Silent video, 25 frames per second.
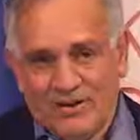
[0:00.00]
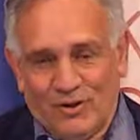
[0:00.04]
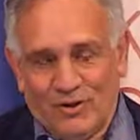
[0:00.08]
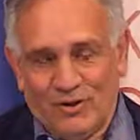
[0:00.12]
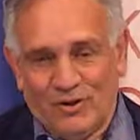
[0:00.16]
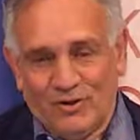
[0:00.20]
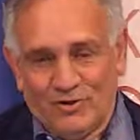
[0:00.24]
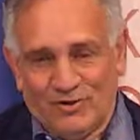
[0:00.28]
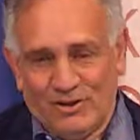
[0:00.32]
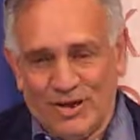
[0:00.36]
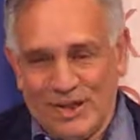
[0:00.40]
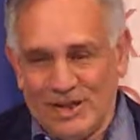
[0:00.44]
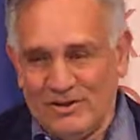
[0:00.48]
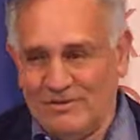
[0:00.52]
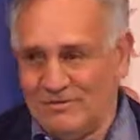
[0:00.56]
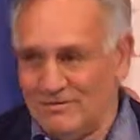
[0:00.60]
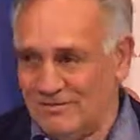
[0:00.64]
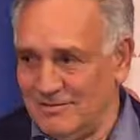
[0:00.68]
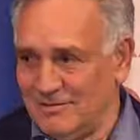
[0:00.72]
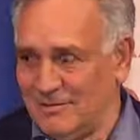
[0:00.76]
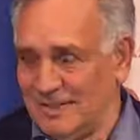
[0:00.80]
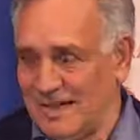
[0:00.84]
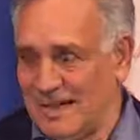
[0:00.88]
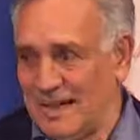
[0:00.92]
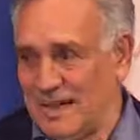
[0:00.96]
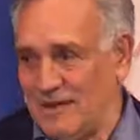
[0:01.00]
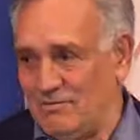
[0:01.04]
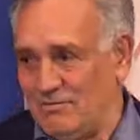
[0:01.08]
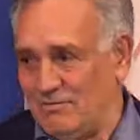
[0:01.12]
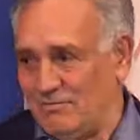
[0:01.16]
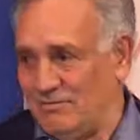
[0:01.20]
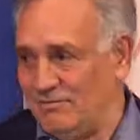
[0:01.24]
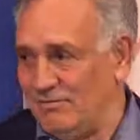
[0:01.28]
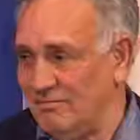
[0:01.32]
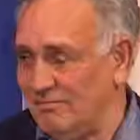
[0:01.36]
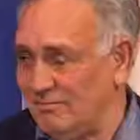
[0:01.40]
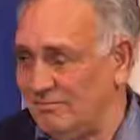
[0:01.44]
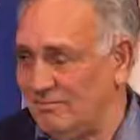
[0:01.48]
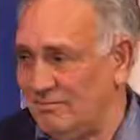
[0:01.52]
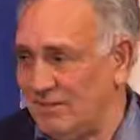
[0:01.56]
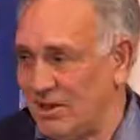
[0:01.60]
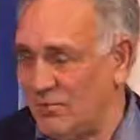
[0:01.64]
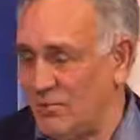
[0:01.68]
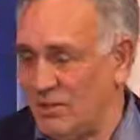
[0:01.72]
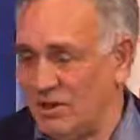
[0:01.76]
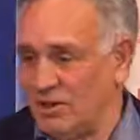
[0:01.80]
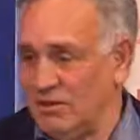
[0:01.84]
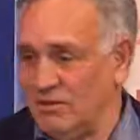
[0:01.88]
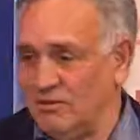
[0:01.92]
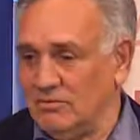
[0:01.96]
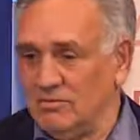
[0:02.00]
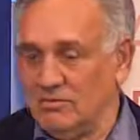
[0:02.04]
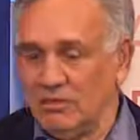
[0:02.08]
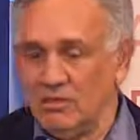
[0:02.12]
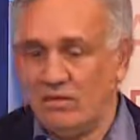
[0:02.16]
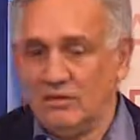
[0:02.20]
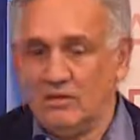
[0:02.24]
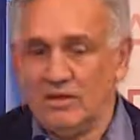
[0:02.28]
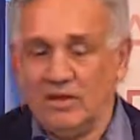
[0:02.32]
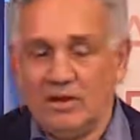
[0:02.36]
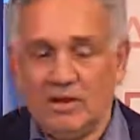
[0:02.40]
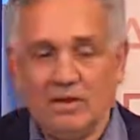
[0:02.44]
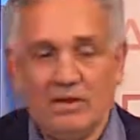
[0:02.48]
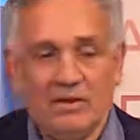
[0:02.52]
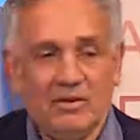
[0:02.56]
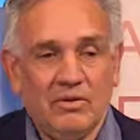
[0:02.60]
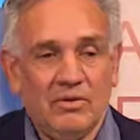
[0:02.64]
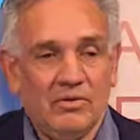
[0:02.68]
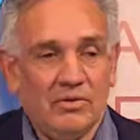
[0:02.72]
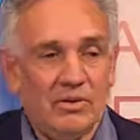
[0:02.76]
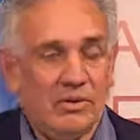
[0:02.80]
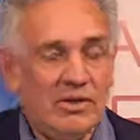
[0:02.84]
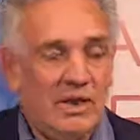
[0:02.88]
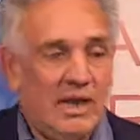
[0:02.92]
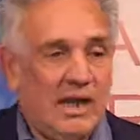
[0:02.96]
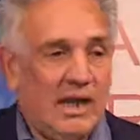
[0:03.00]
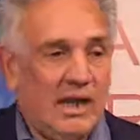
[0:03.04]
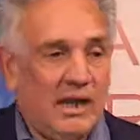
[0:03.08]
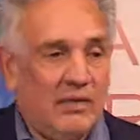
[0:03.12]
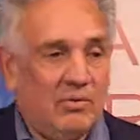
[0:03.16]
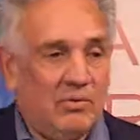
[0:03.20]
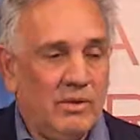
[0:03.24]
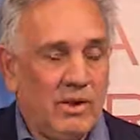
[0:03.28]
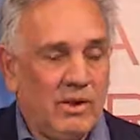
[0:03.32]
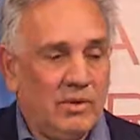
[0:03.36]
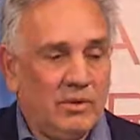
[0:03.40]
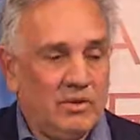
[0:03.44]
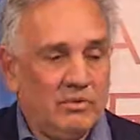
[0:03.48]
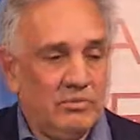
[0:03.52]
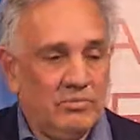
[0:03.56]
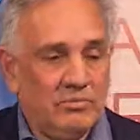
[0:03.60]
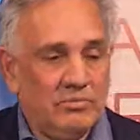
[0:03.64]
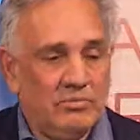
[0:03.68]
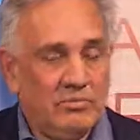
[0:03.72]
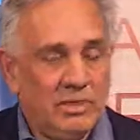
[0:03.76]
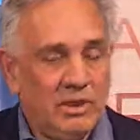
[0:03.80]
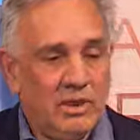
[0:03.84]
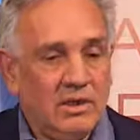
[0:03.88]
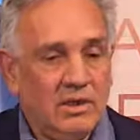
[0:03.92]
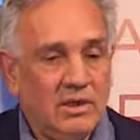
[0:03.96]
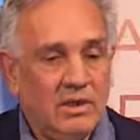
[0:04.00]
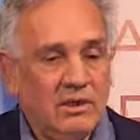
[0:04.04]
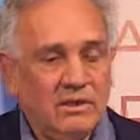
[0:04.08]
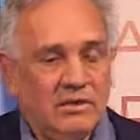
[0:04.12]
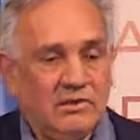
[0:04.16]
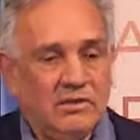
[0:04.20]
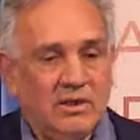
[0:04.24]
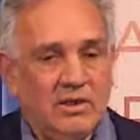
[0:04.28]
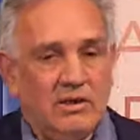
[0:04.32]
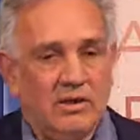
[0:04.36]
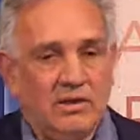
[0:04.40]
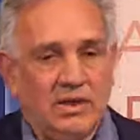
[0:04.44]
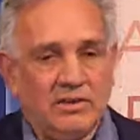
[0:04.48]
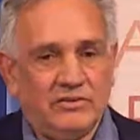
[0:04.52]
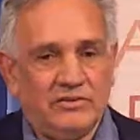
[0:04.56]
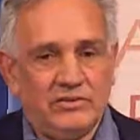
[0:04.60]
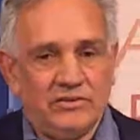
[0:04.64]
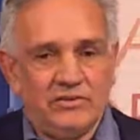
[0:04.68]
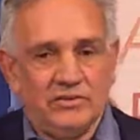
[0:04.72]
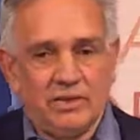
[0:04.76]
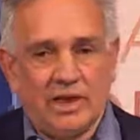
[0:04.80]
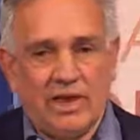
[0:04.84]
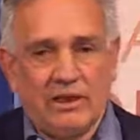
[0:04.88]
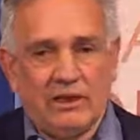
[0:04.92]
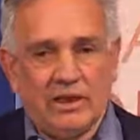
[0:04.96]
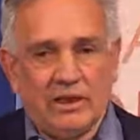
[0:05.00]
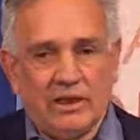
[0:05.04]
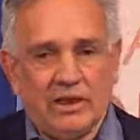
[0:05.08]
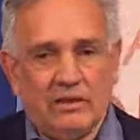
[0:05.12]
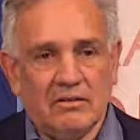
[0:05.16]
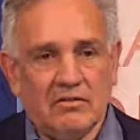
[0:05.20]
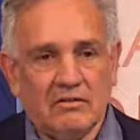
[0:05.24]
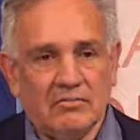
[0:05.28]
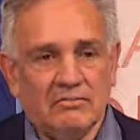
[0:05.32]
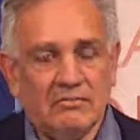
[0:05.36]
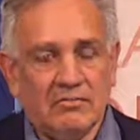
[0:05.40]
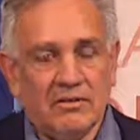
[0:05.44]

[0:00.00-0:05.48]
want to welcome tonight Jill Gallagher,